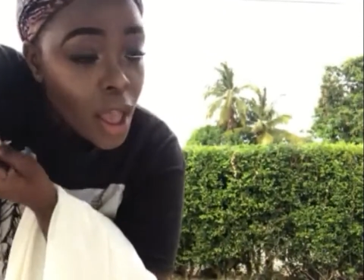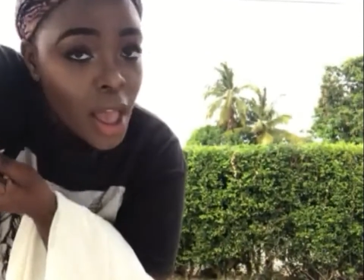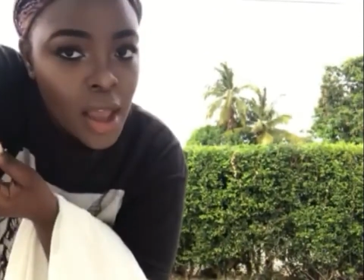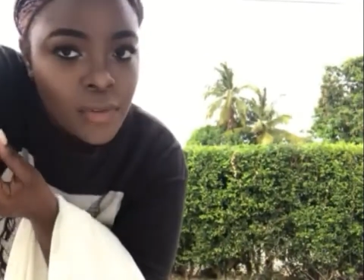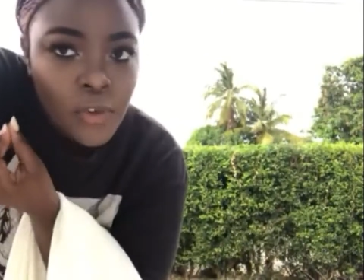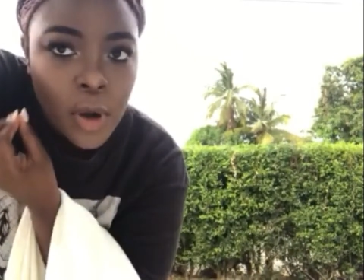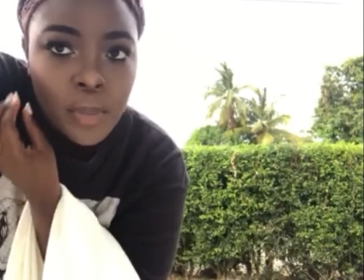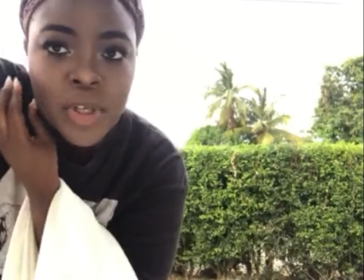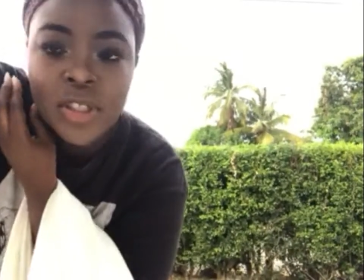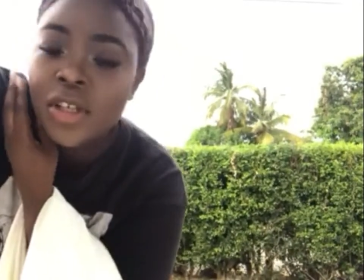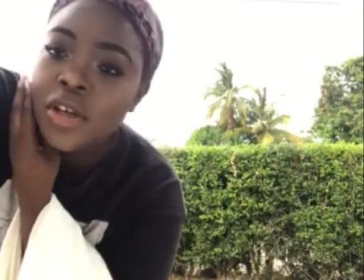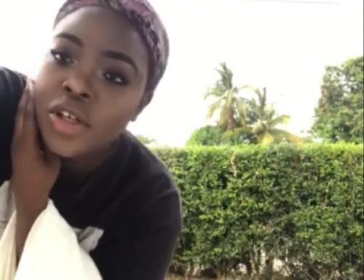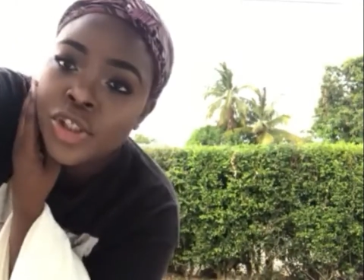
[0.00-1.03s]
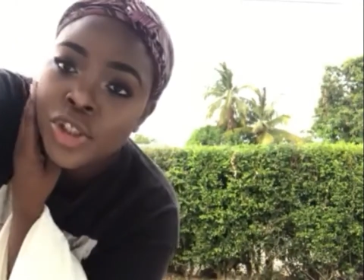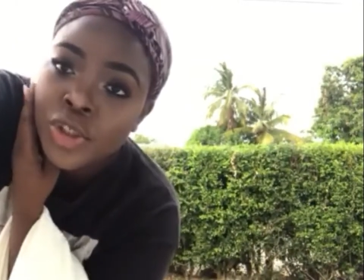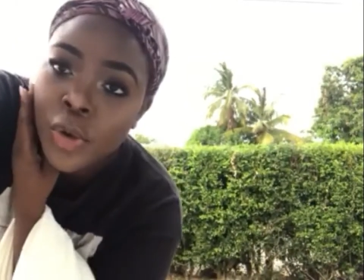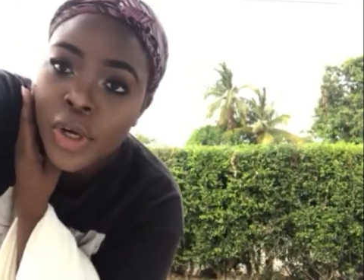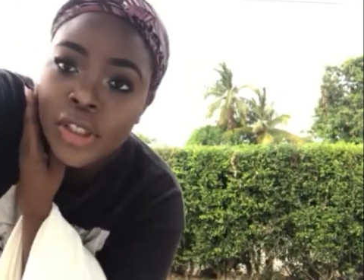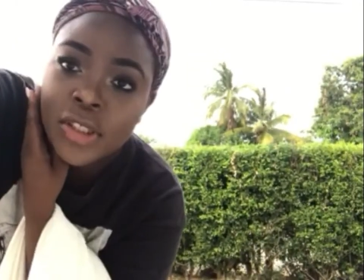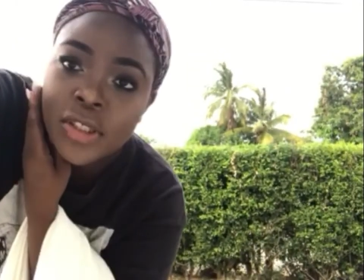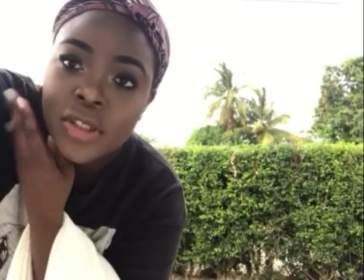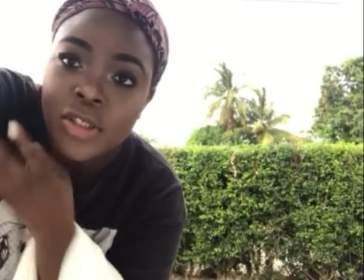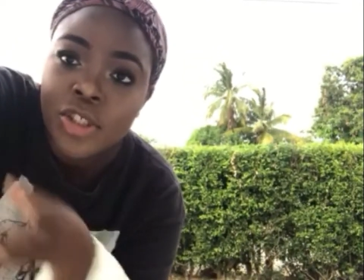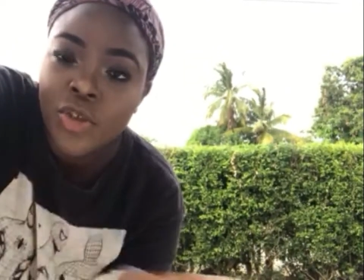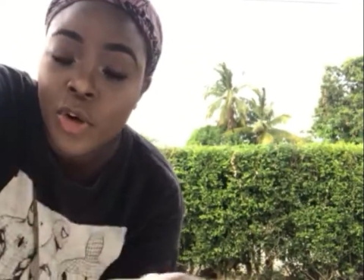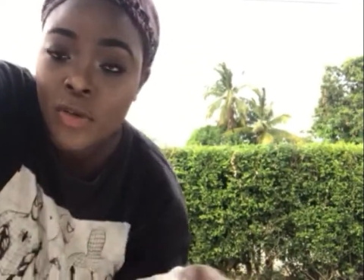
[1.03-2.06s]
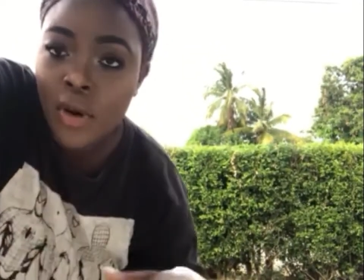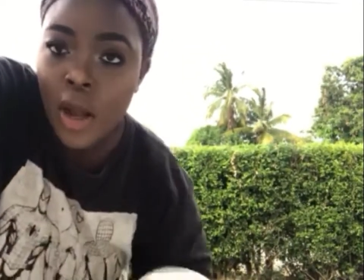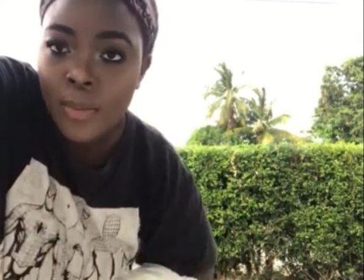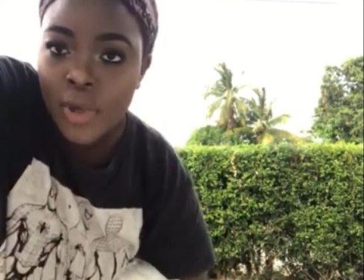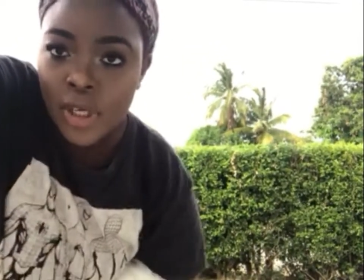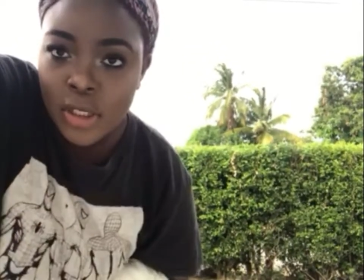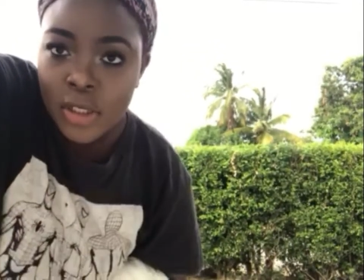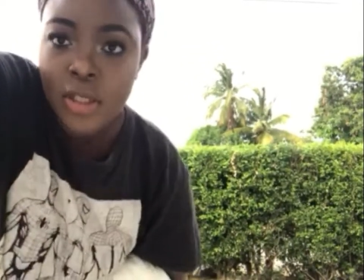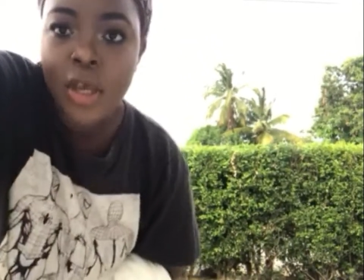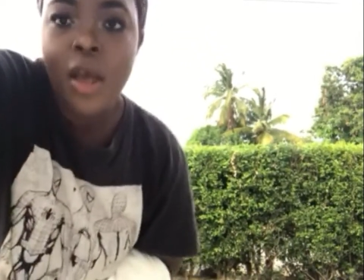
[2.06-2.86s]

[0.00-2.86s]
I have rompers that are short rompers,